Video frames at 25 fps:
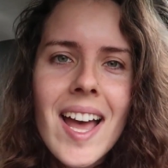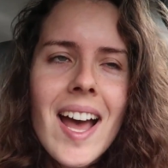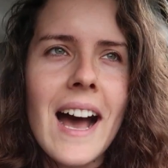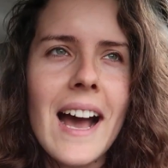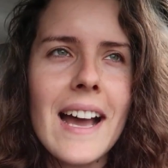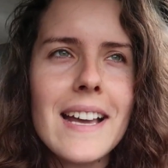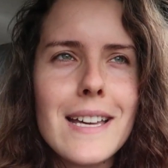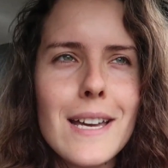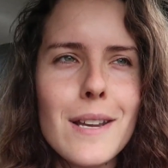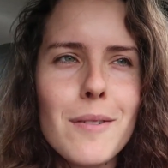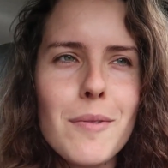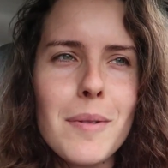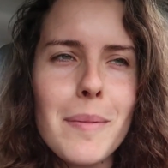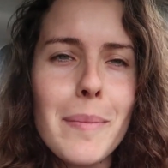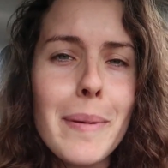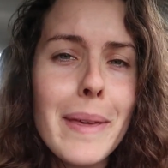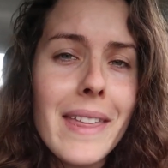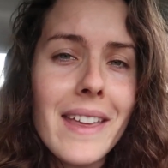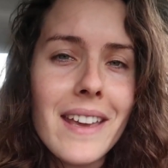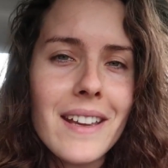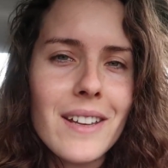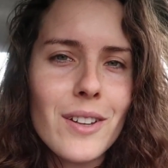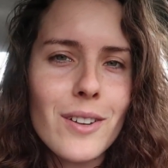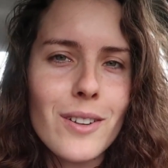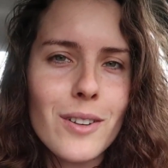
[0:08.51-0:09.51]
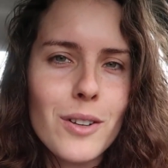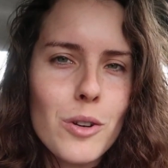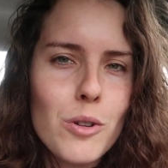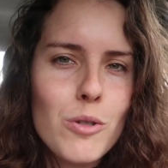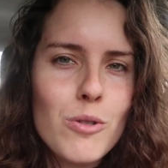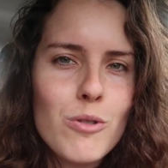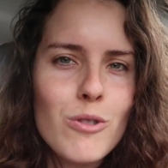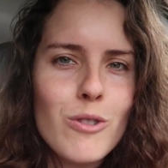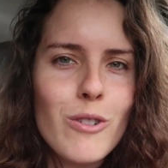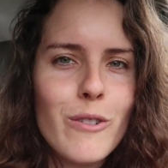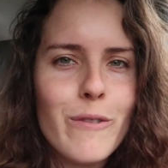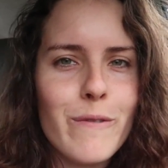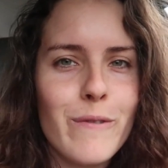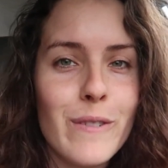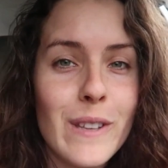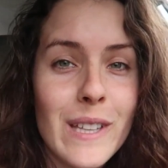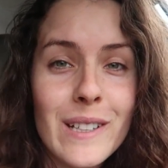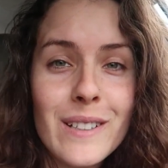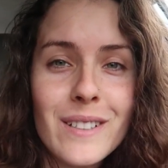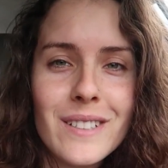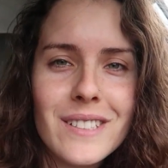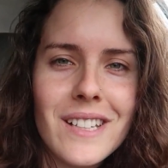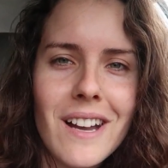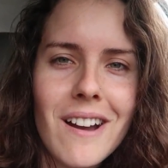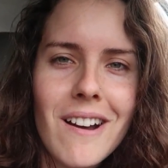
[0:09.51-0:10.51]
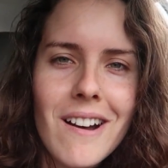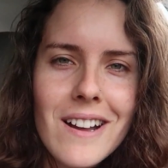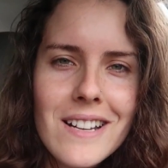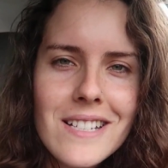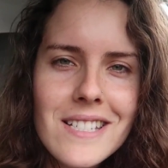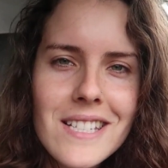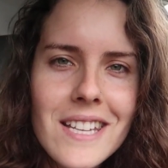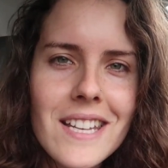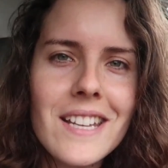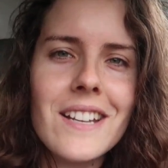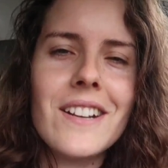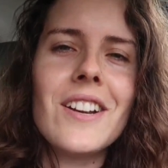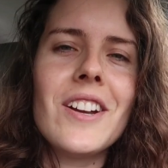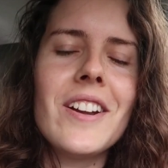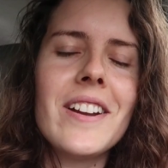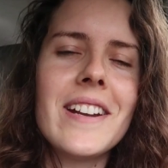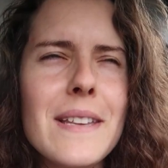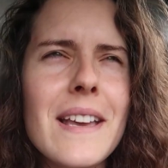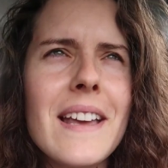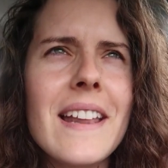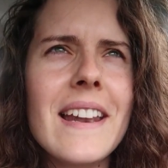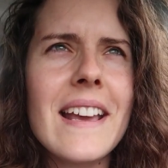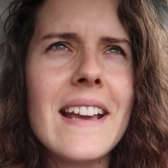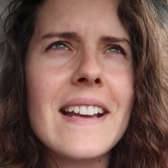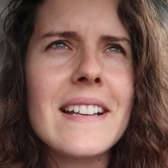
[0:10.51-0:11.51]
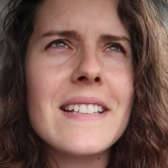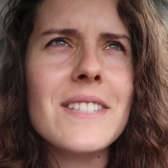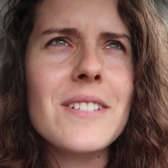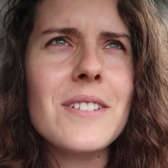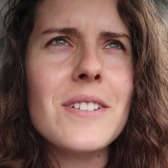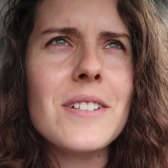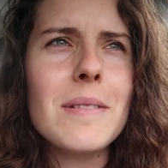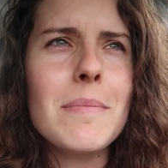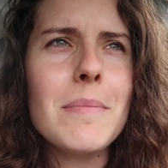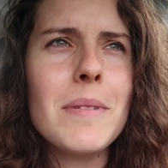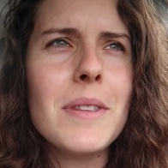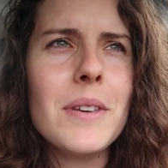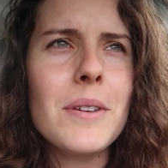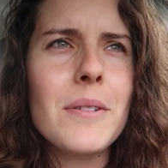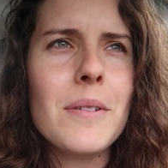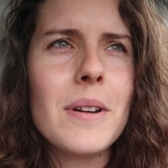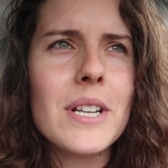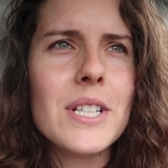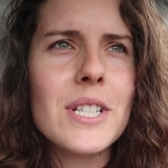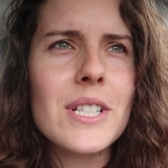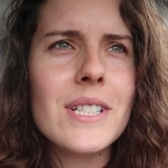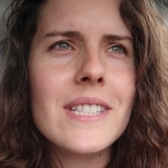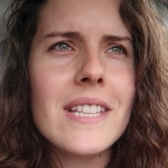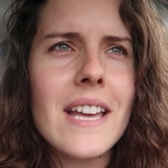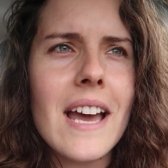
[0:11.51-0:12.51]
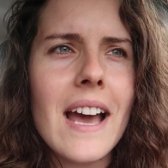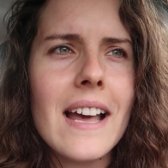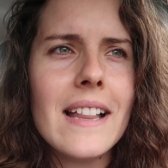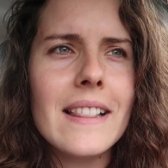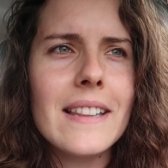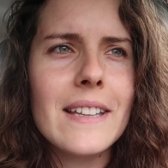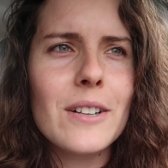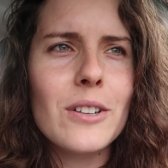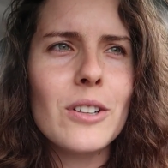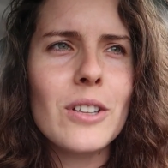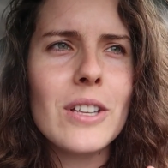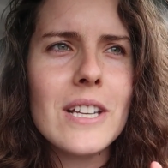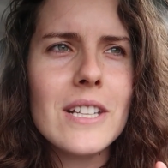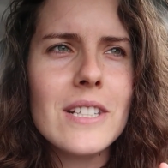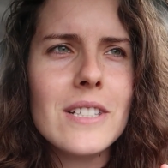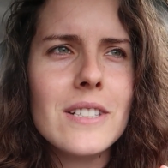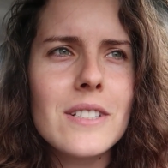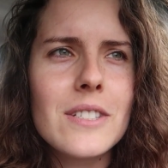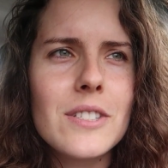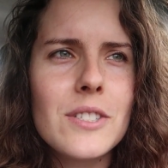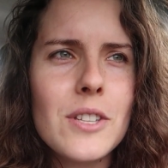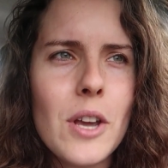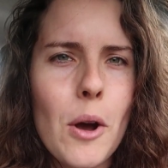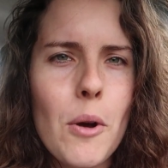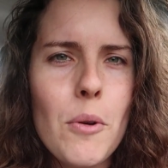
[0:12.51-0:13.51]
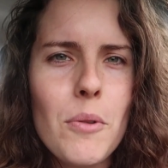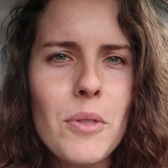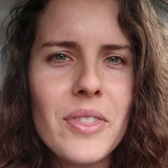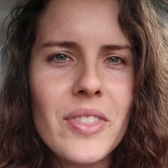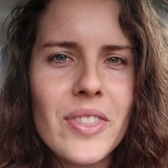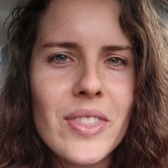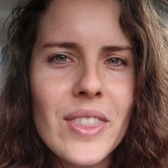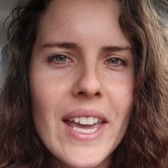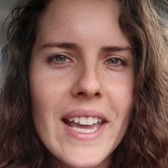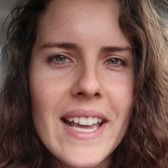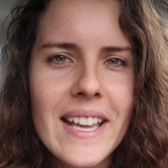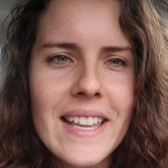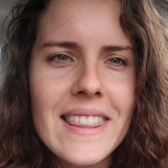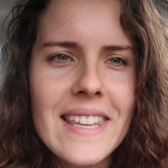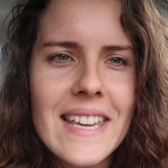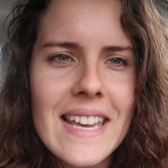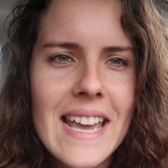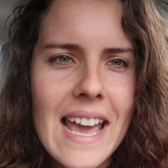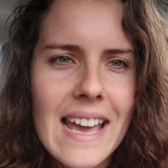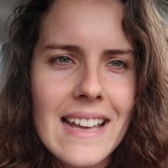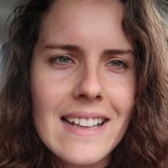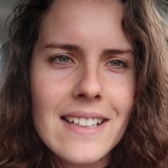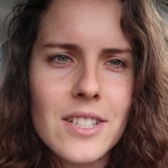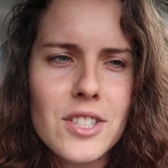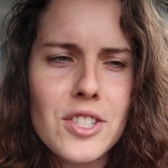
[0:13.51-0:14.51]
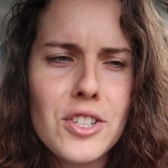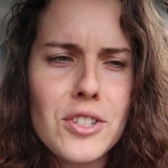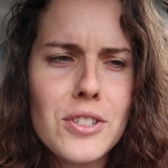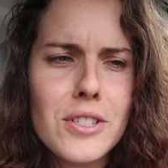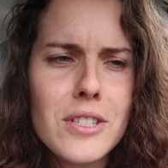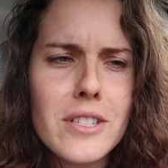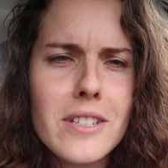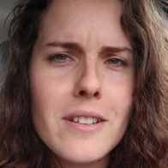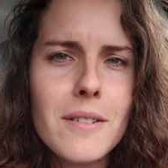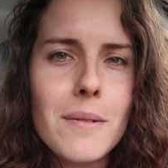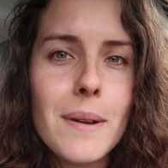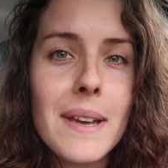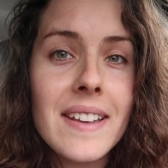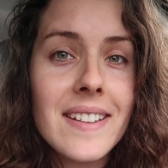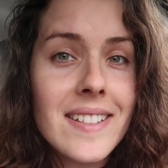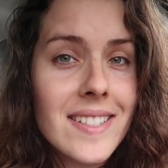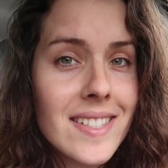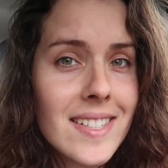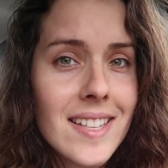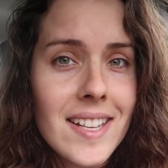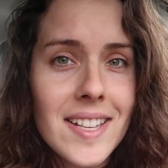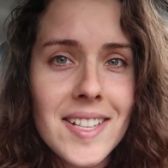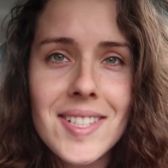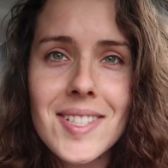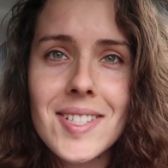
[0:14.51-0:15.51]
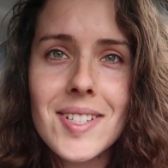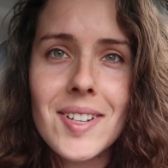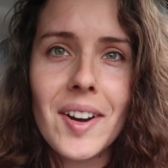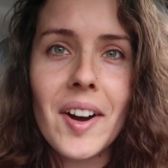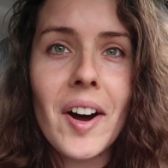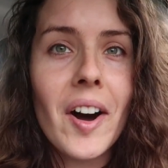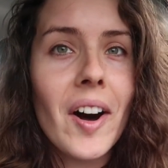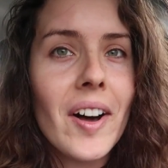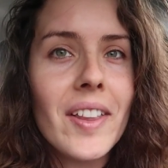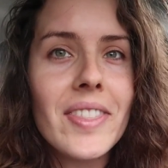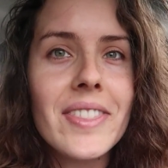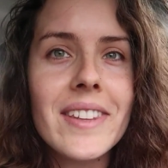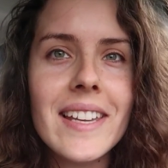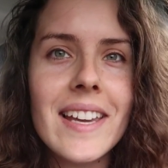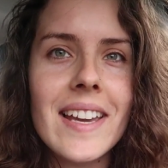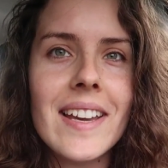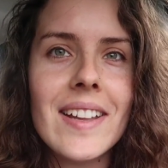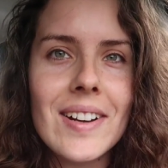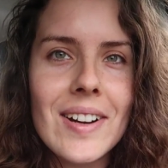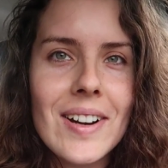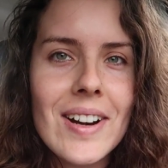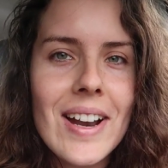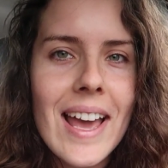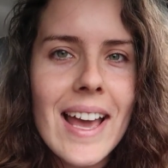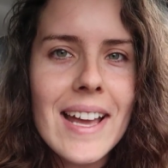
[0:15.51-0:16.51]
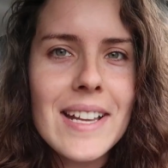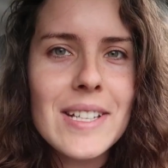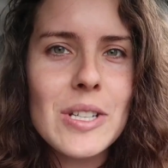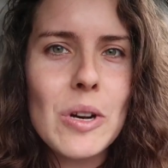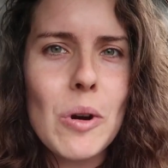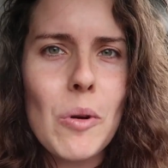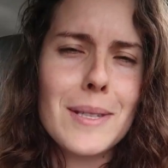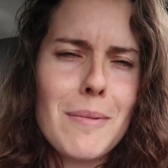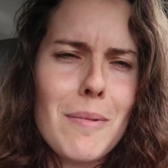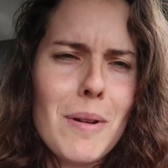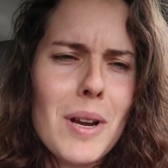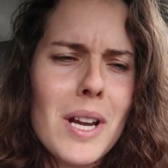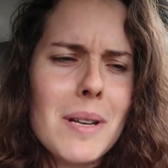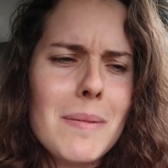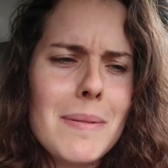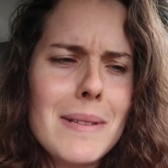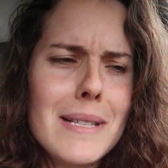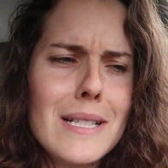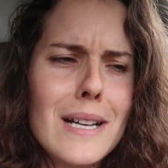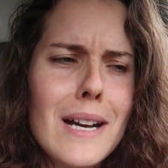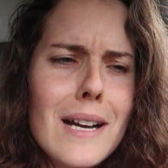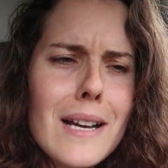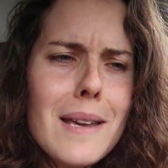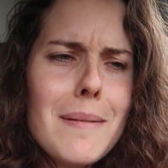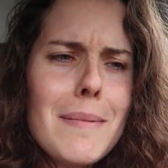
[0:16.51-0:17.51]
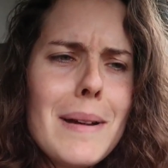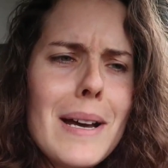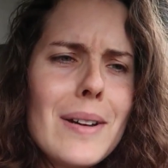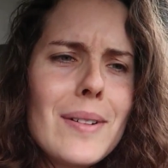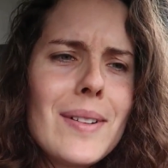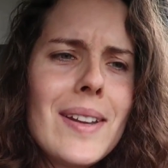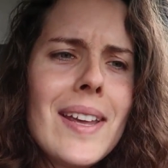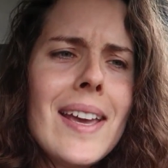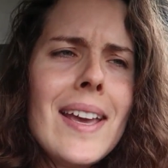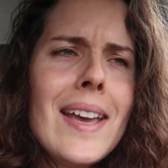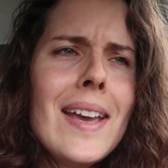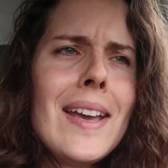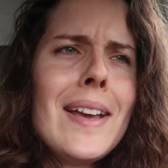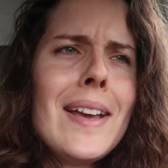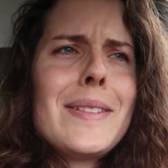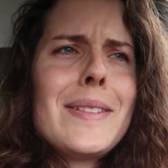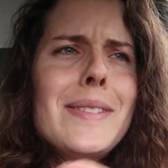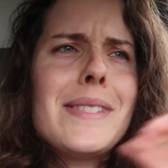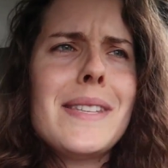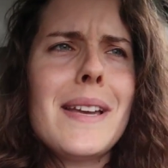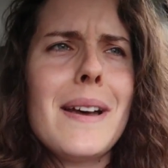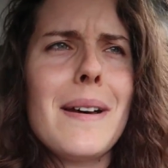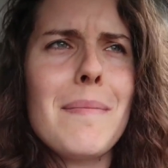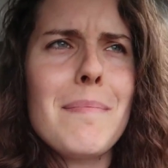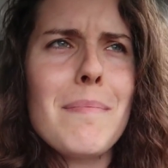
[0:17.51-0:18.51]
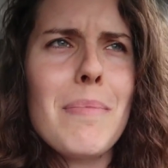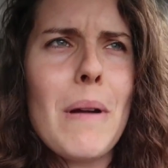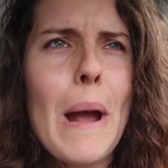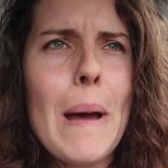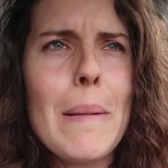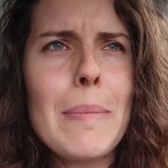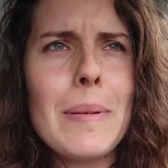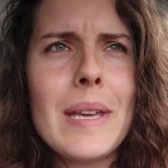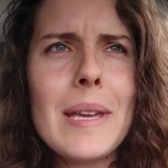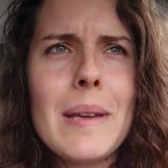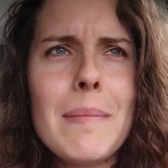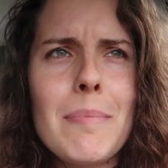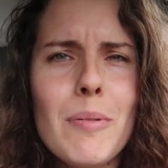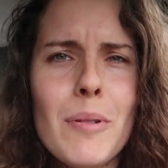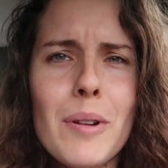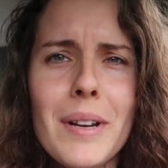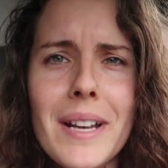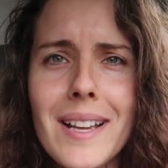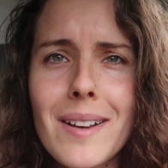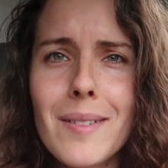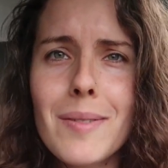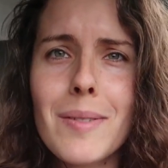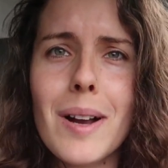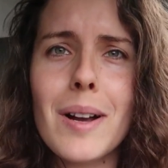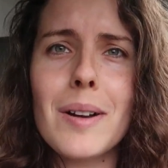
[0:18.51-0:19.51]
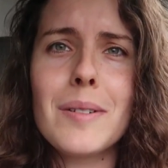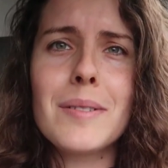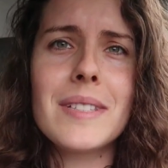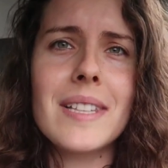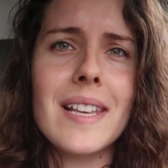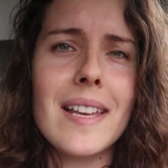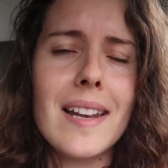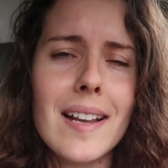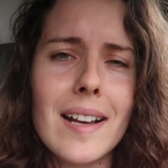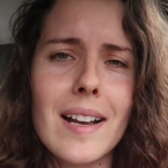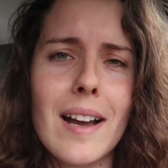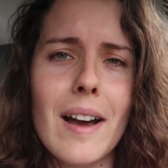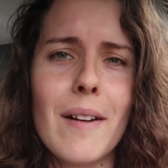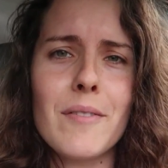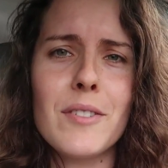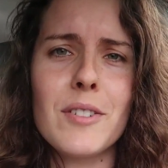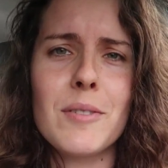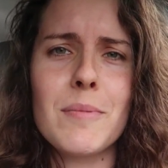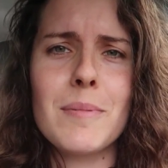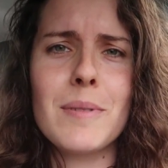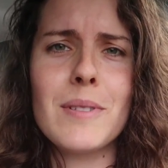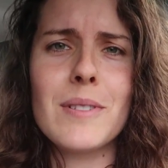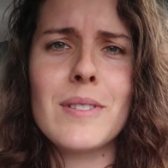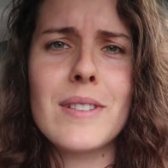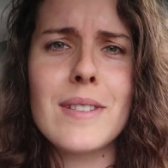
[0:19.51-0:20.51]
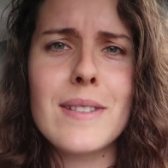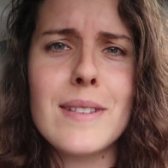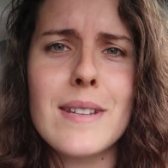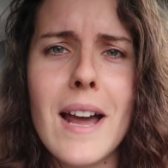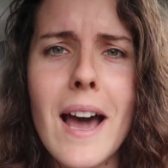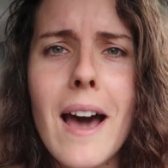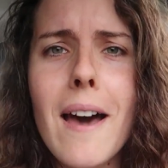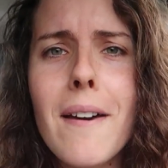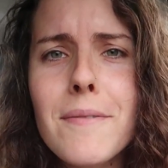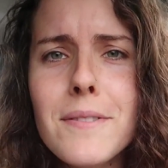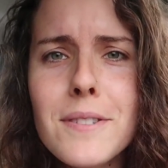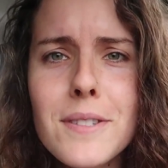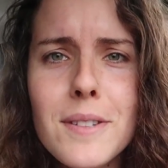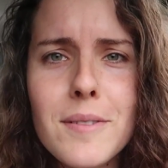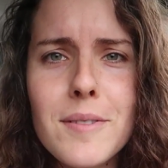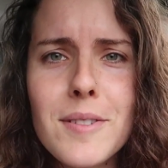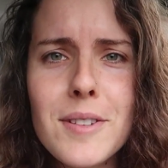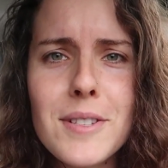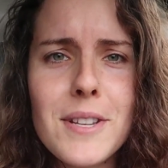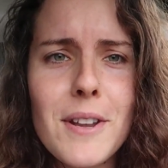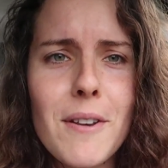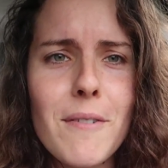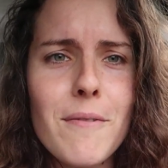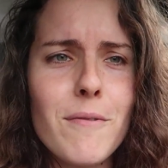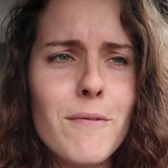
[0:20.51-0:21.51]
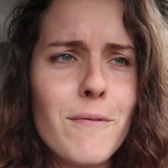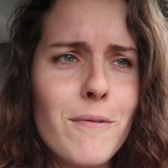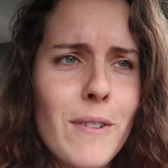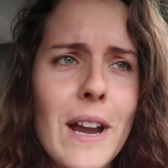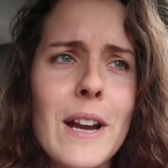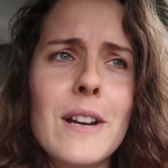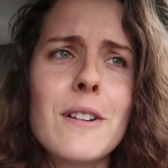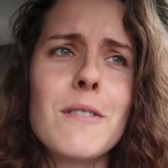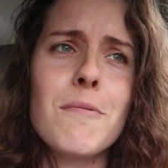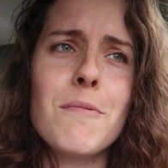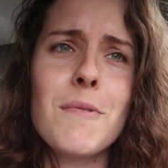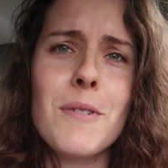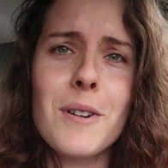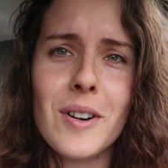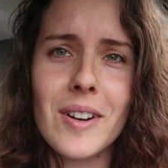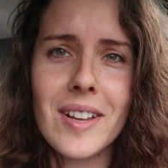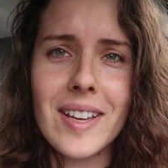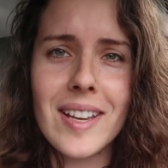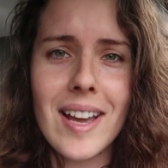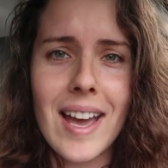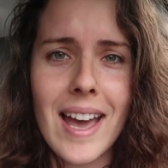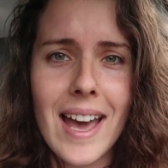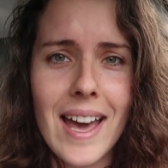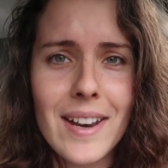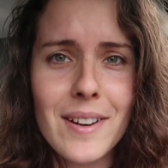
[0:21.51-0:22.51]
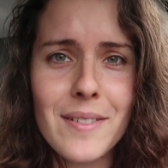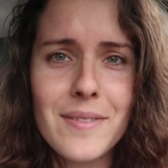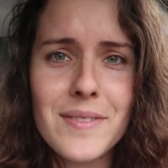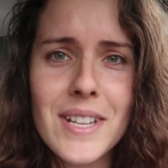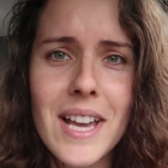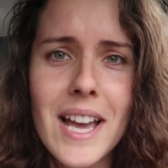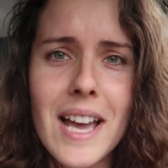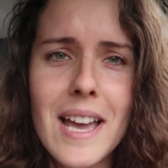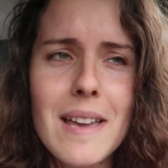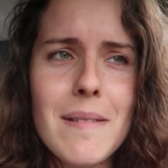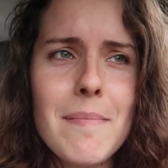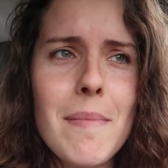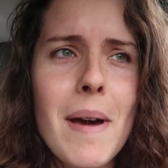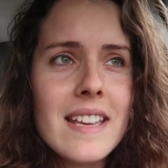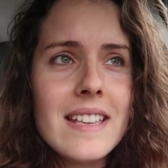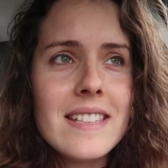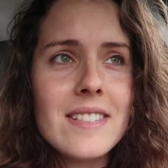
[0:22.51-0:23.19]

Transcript: I kind of want to be like your cool field aunt here and, and answer some of the questions that I literally don't think the answers to exist on the internet. So we're going to be talking about some probably pretty gross and uncomfortable stuff, so just a fair warning ahead of time.